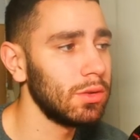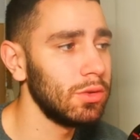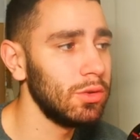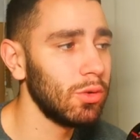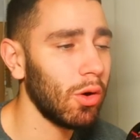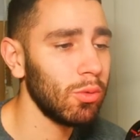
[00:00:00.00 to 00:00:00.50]

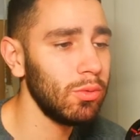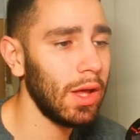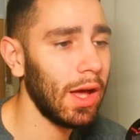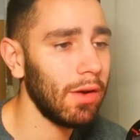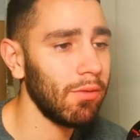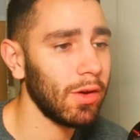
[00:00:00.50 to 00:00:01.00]
you only
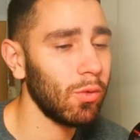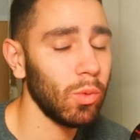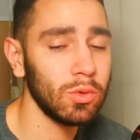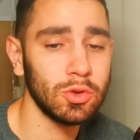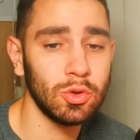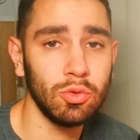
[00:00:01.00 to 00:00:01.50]
have like
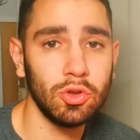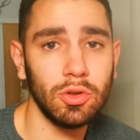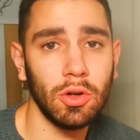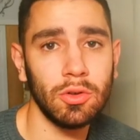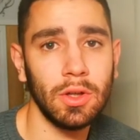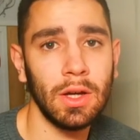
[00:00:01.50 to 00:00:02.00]
1
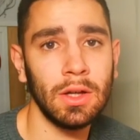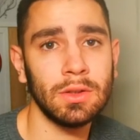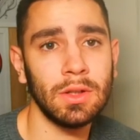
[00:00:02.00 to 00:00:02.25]
Zudri on your hand,